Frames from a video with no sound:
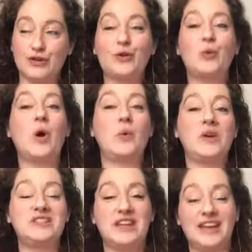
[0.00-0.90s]
what
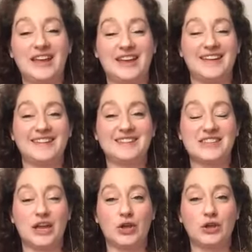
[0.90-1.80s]
we take in, it's
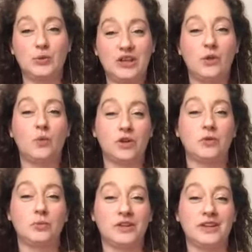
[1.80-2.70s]
like you eat what
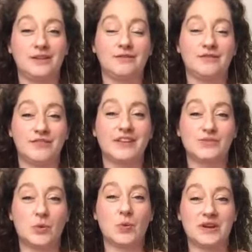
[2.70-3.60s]
you believe.
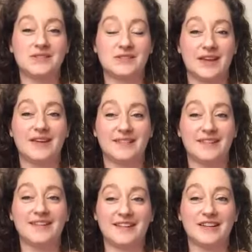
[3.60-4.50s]
That's one way to say
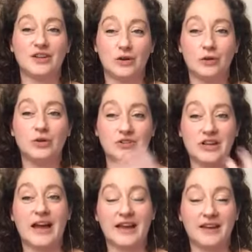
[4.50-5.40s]
it. Your
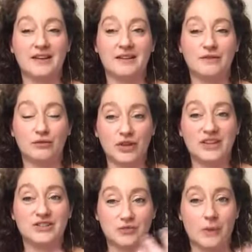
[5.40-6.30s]
diet
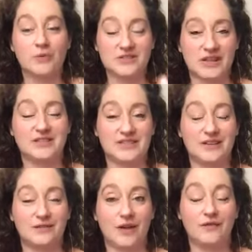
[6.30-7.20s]
really is
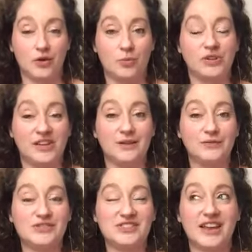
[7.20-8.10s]
representative of your
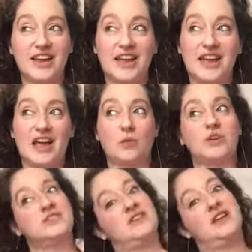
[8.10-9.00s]
beliefs. And
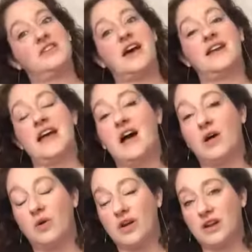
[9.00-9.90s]
we're seeing that
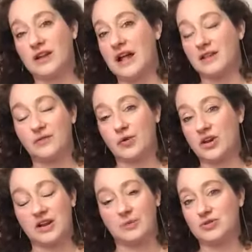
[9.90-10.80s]
now in
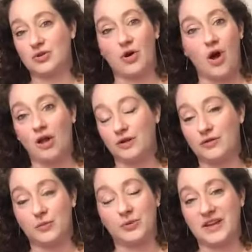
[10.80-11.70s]
California, and I'm sure all
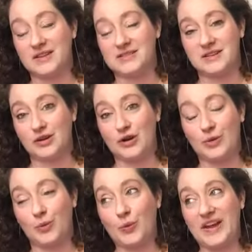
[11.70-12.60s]
over the place in
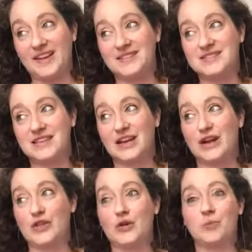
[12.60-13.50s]
incredible ways. There are